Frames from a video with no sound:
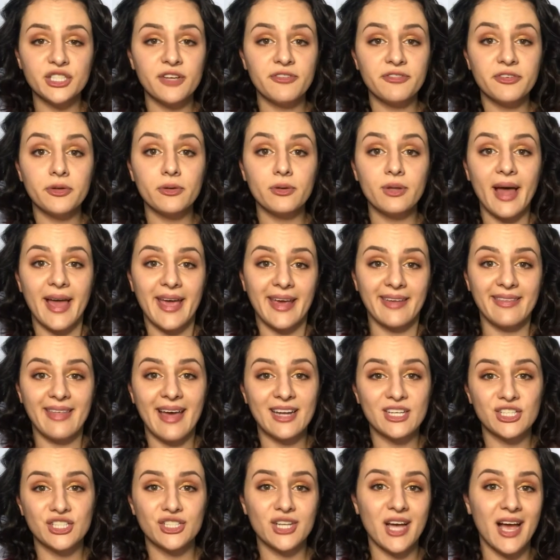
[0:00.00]
if you like
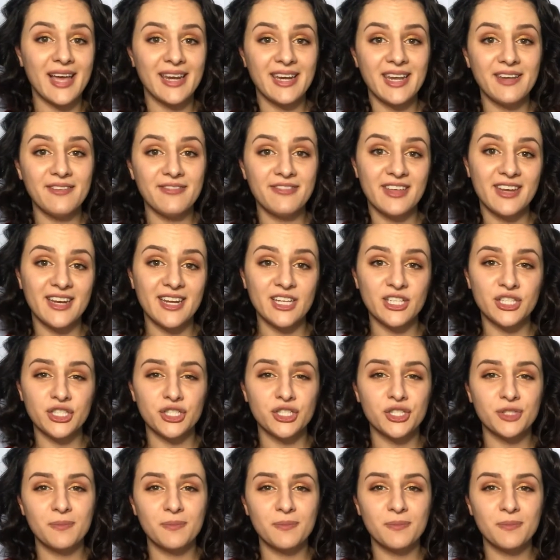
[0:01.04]
that shiny finish.